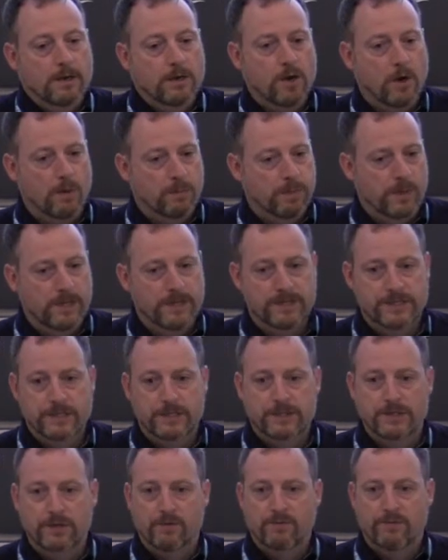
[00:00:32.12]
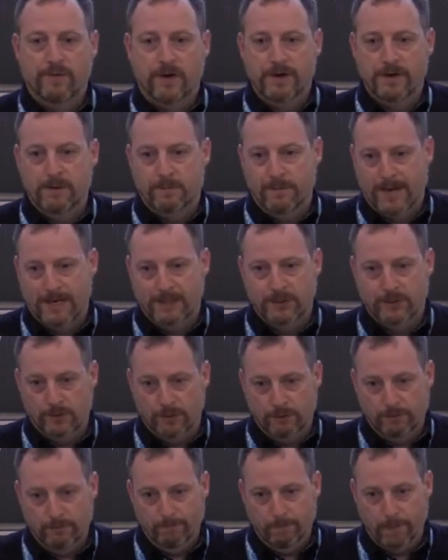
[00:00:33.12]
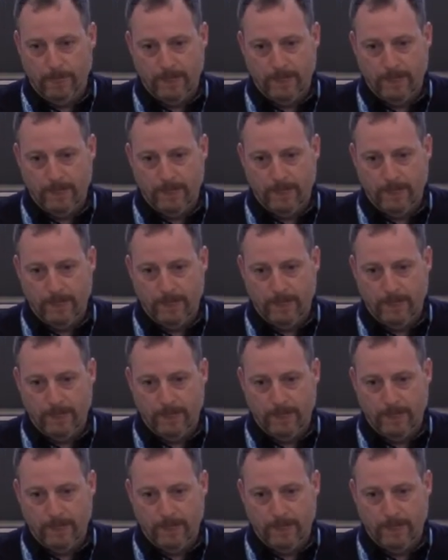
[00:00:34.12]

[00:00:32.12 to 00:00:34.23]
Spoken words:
Copulas is so fundamental